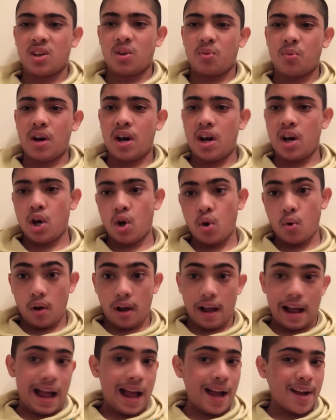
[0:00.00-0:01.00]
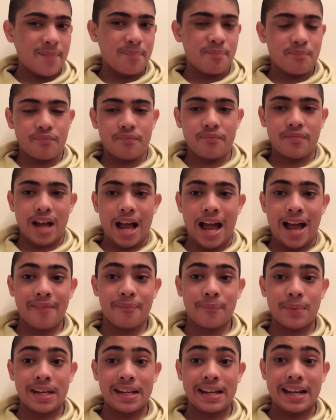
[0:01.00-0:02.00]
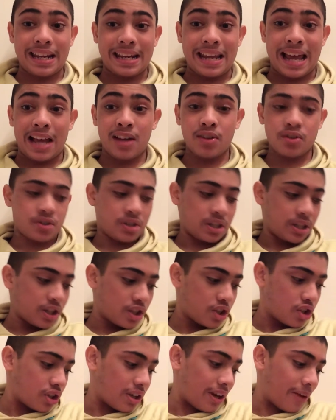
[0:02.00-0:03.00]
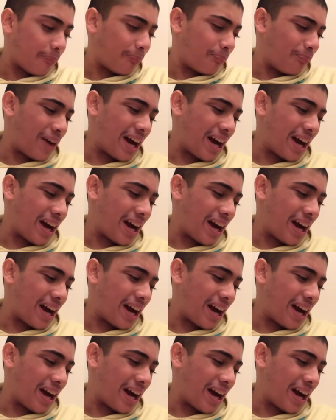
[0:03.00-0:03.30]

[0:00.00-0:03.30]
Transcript: Well, I've, I've been announcing, I uh,